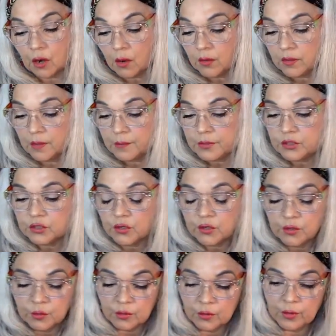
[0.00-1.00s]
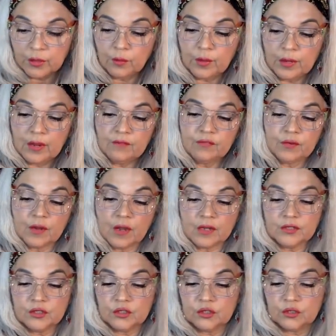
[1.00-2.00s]
Oh, let me show you real quick what I forgot
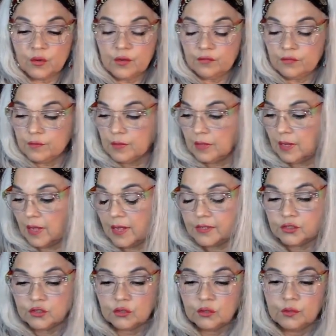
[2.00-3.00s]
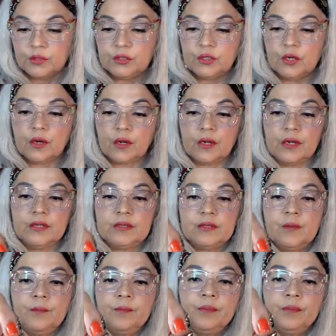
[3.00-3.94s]
to show you from the last jewelry jar, guys.